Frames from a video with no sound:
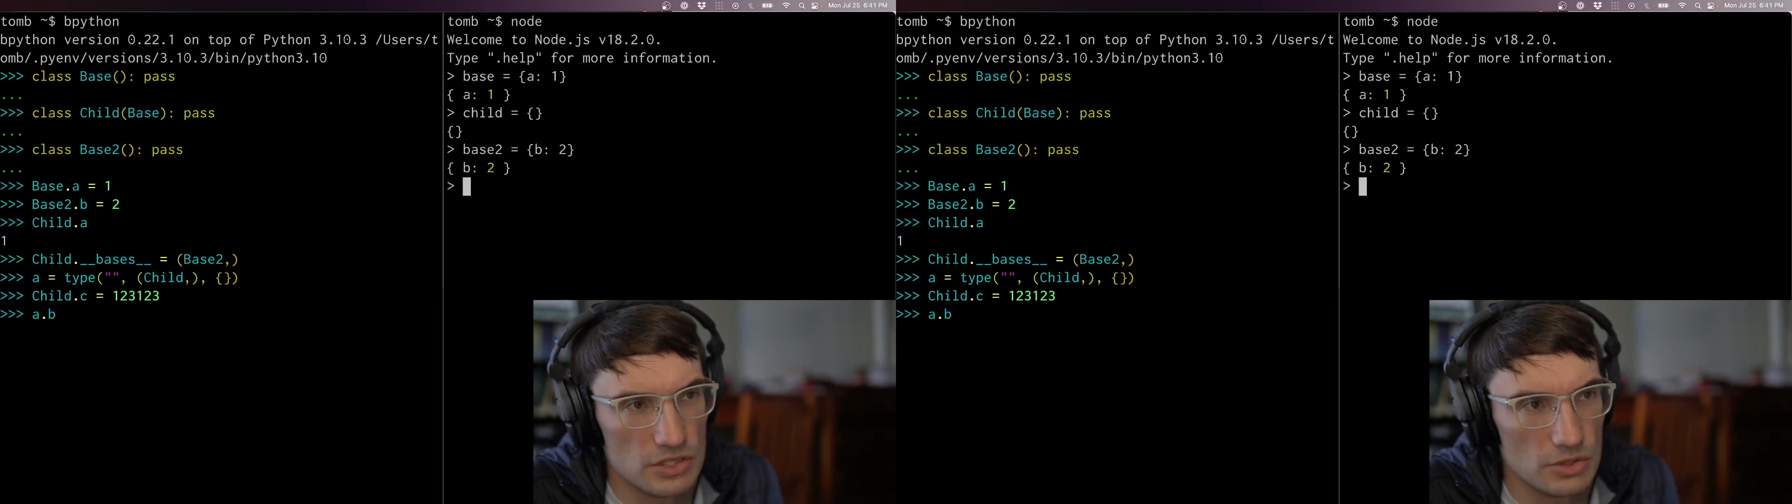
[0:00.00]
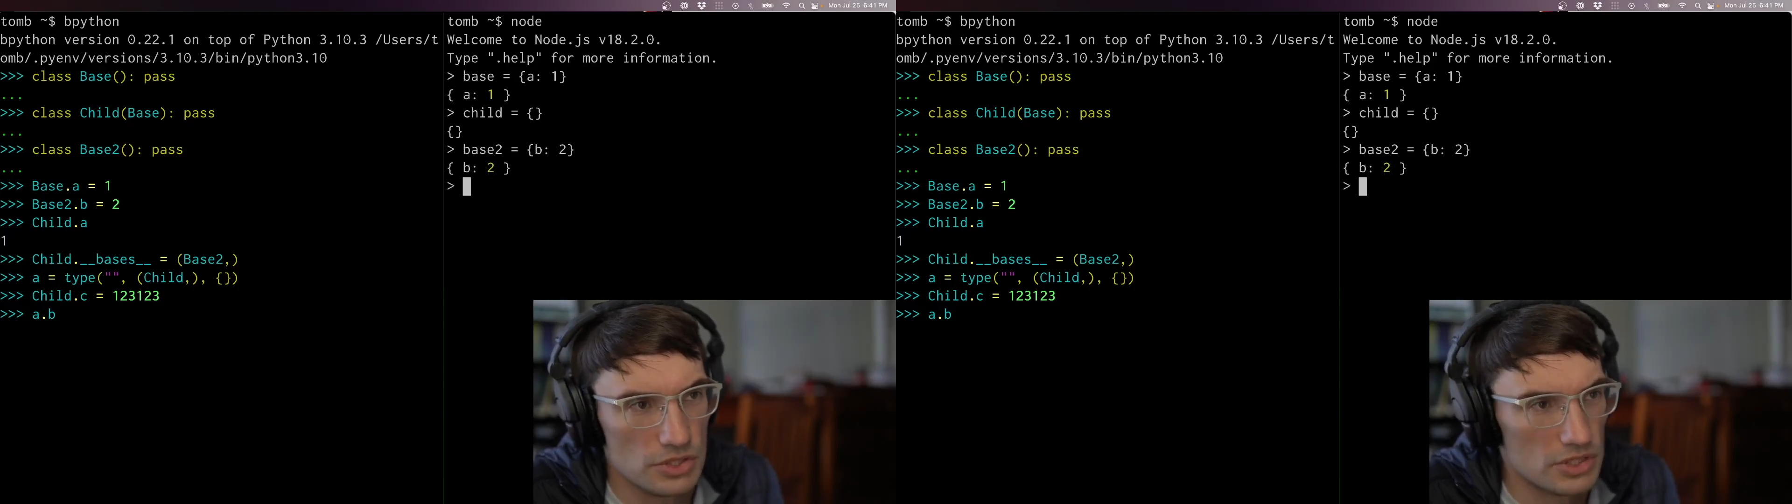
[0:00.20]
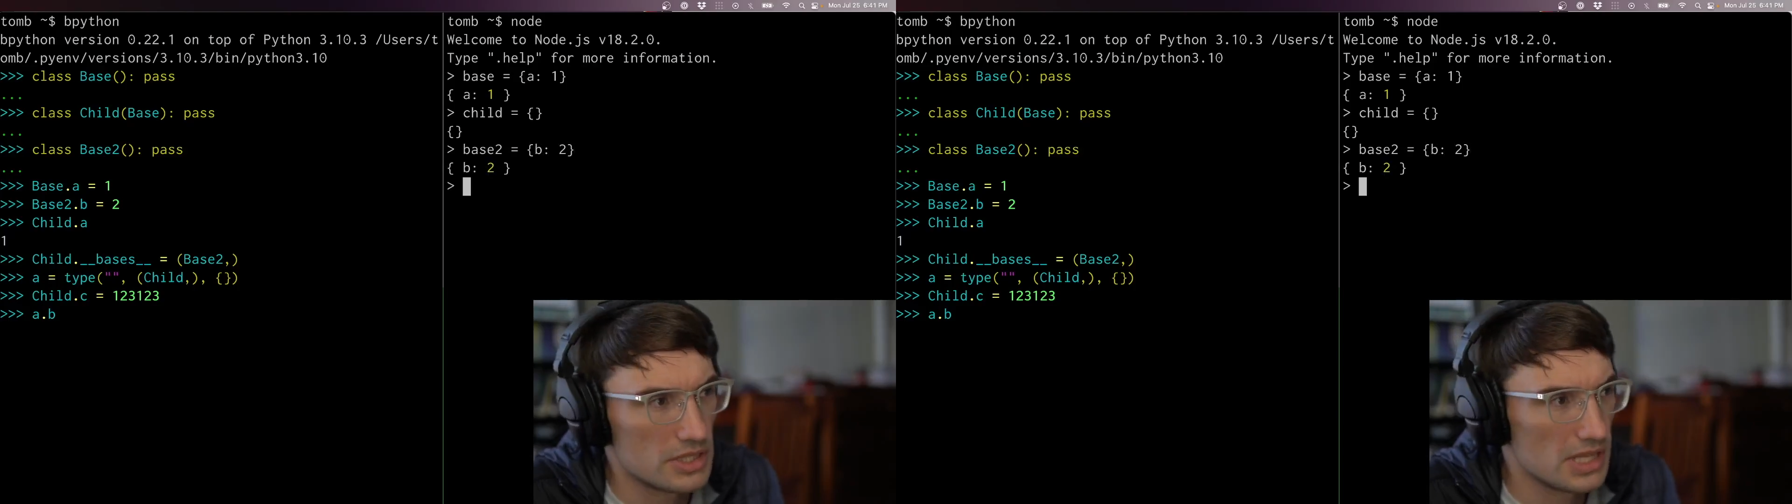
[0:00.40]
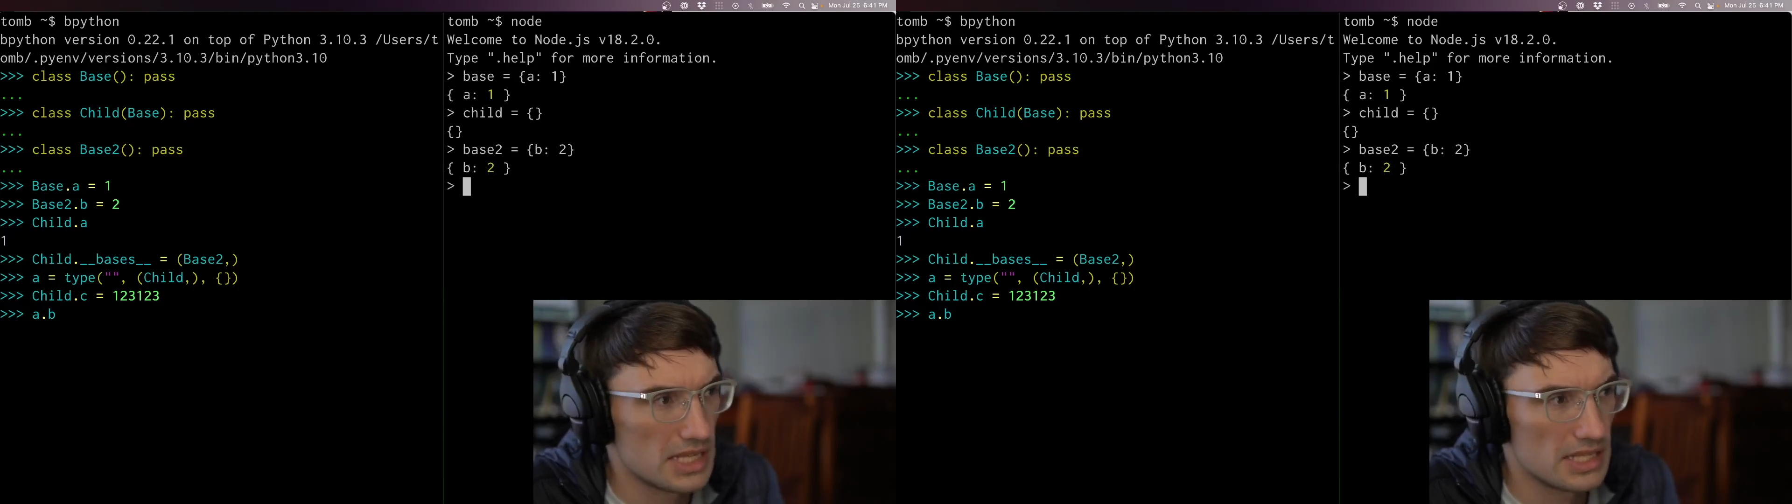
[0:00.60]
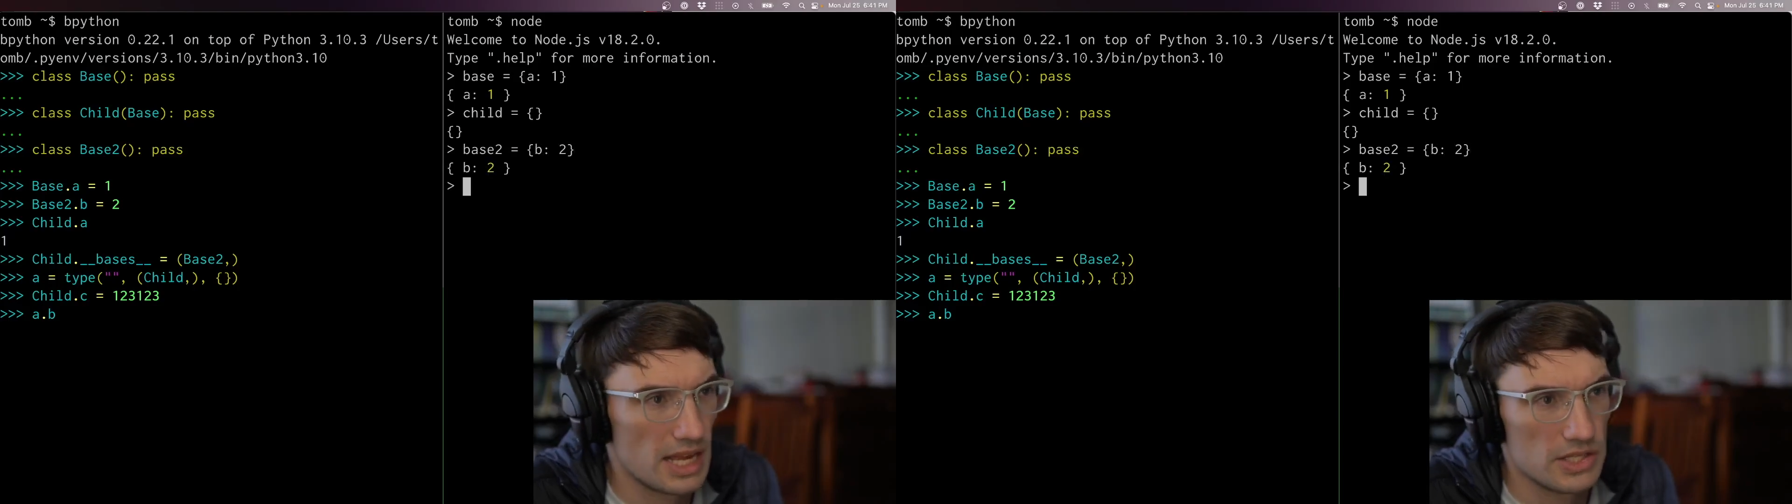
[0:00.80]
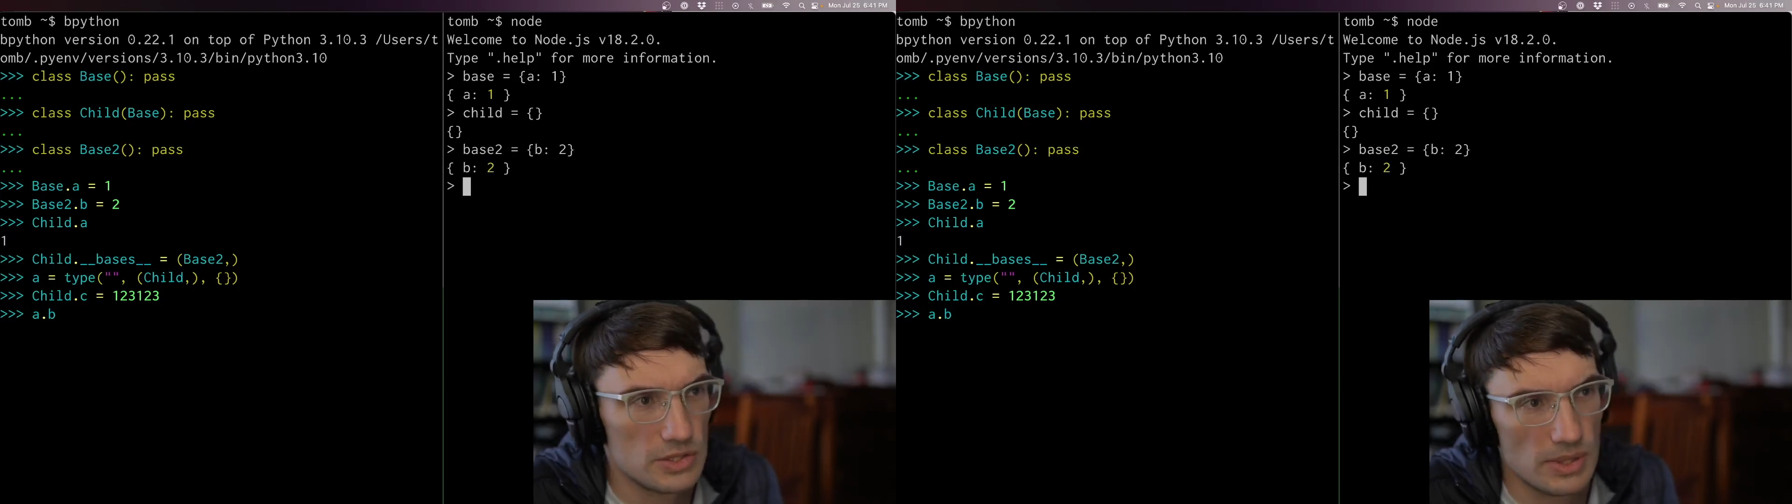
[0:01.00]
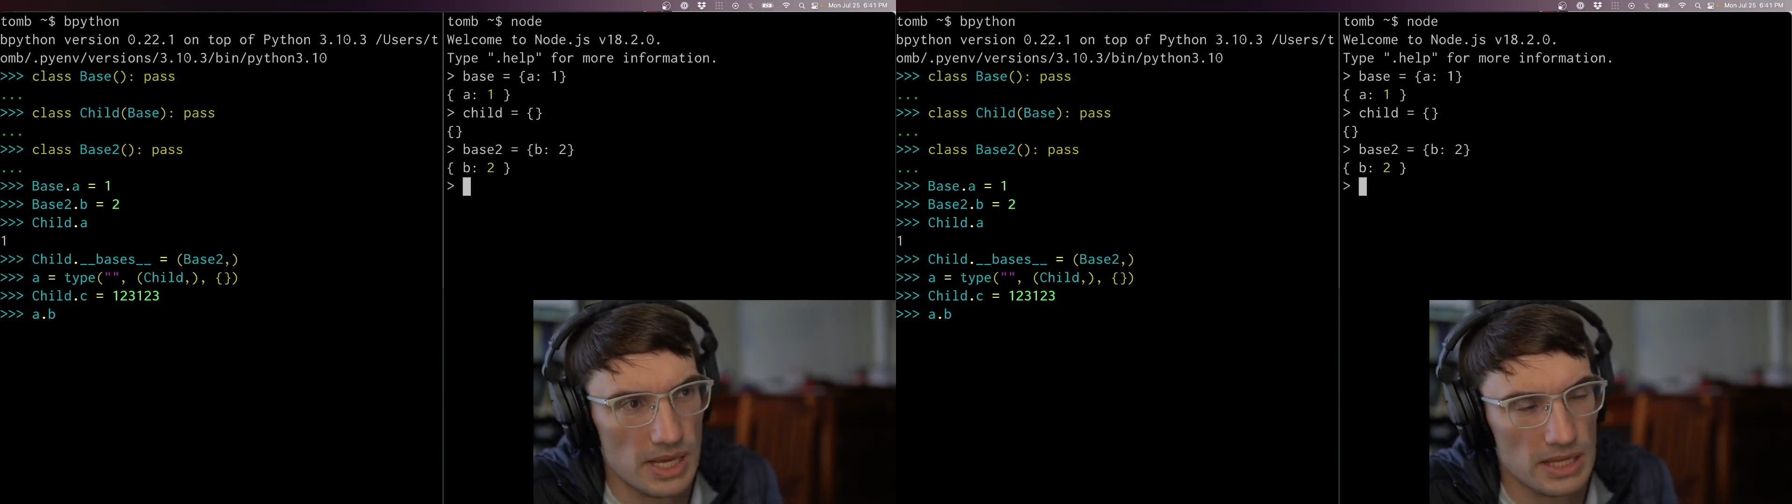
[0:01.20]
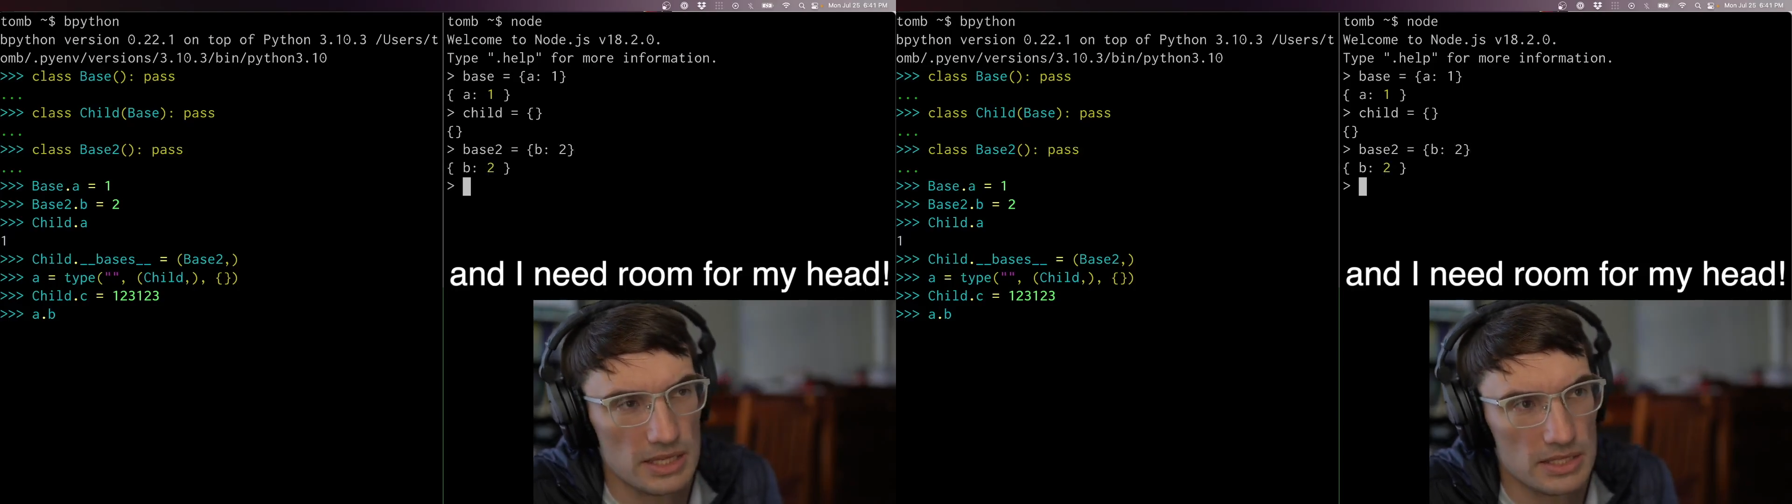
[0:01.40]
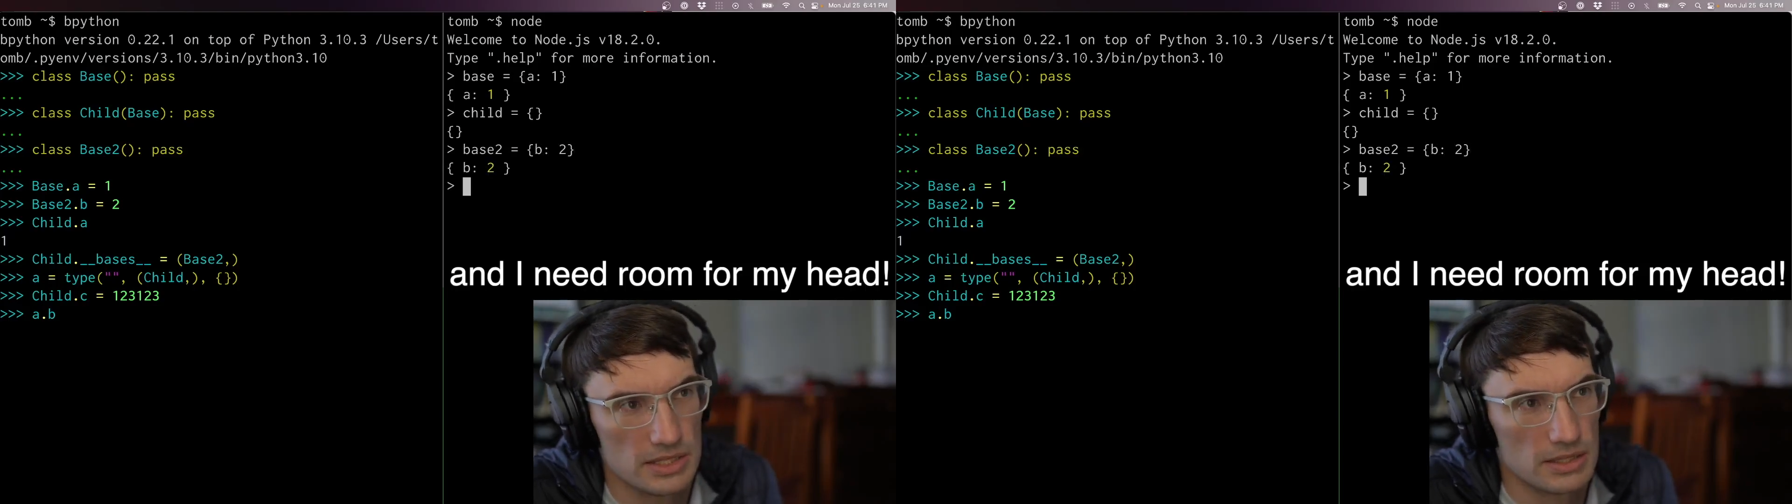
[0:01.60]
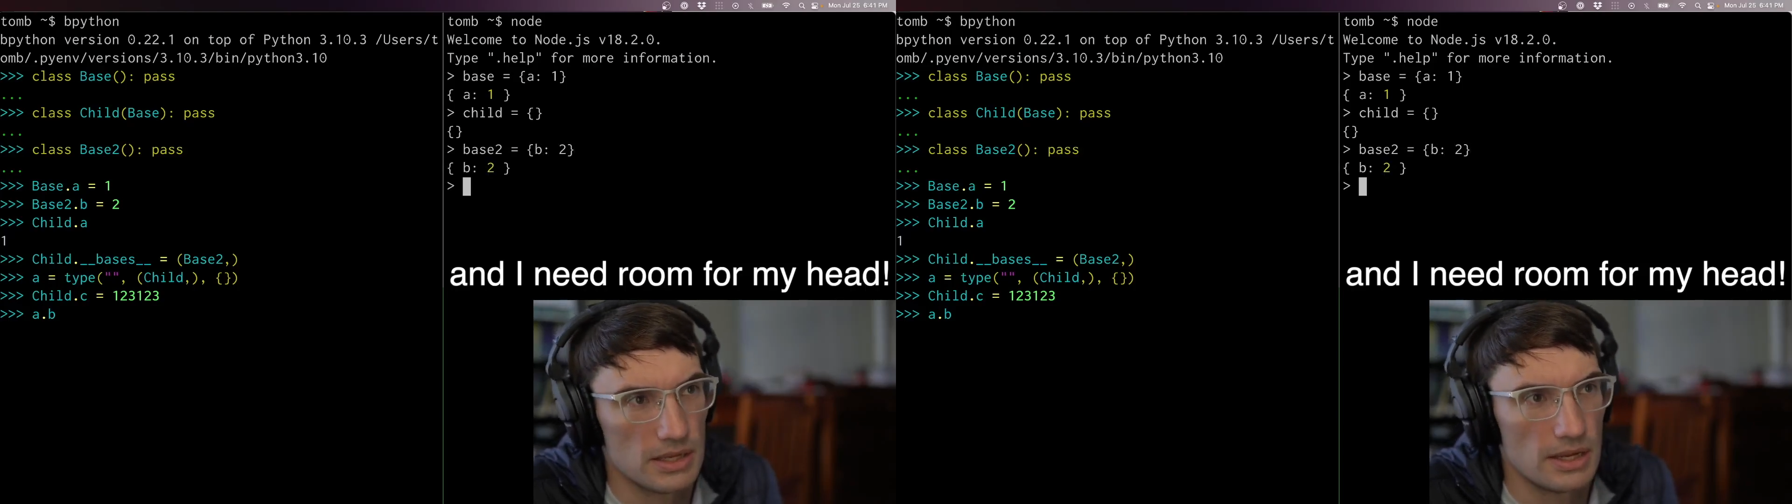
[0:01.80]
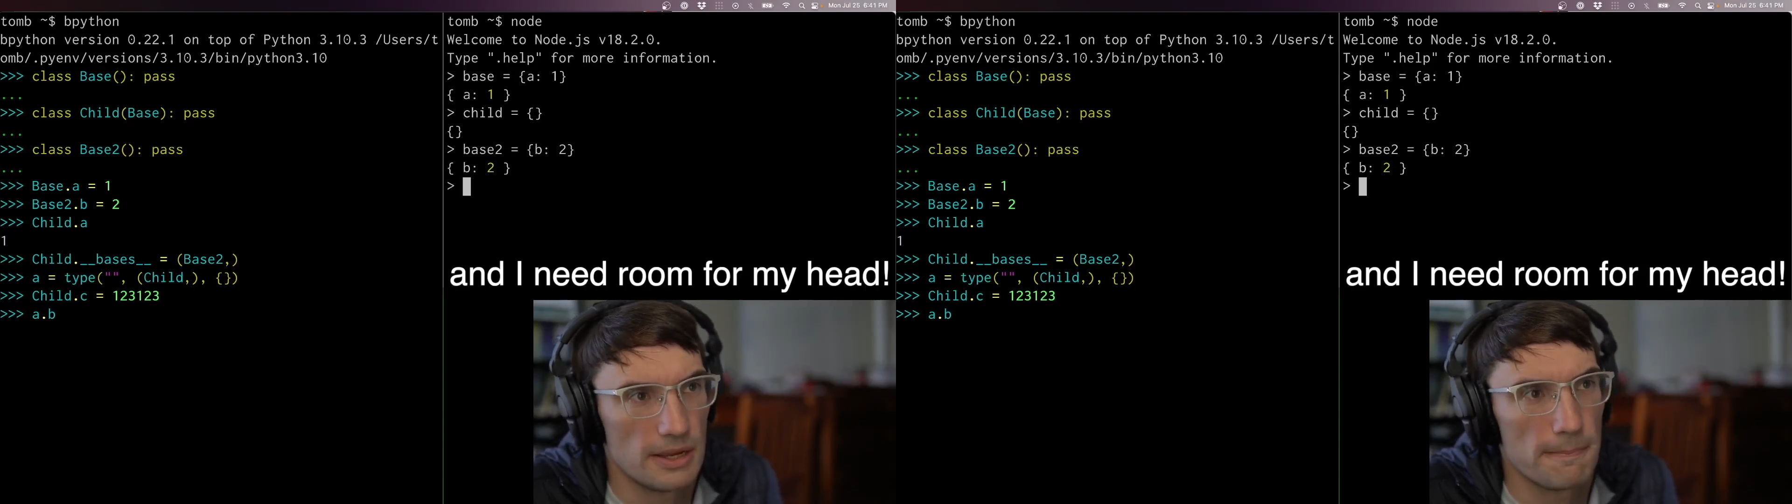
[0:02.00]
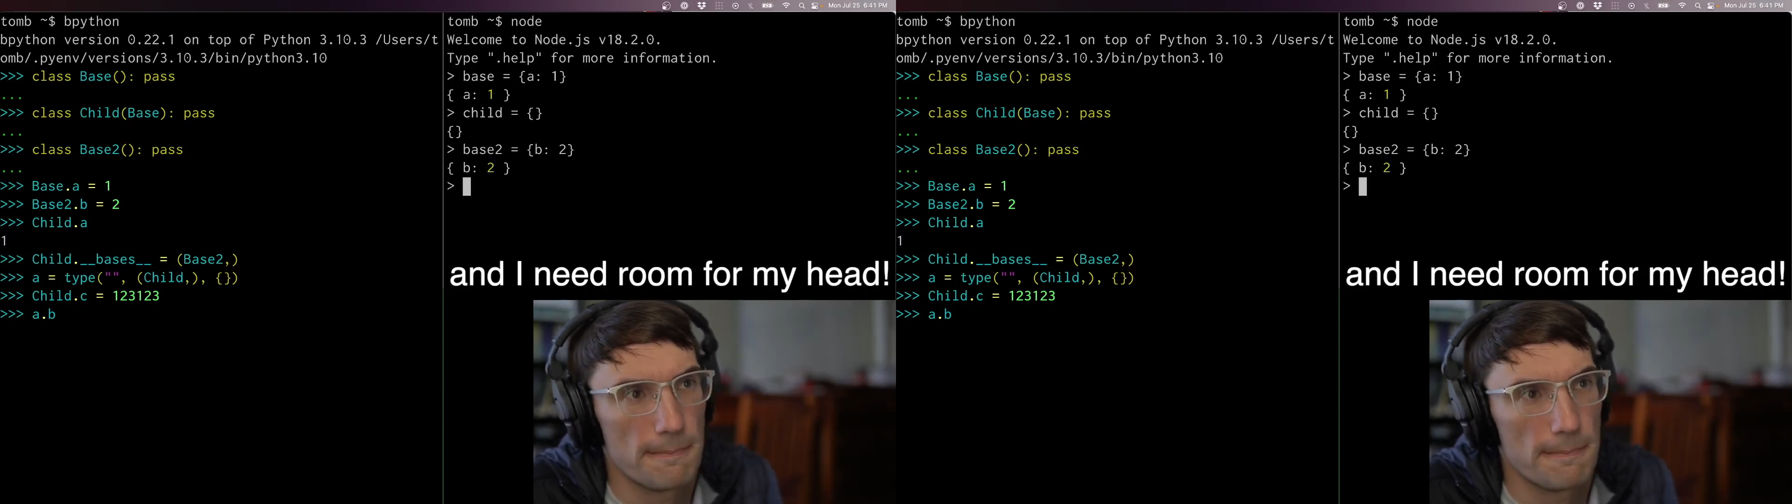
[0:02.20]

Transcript: it's just less lines to do it like this. Um,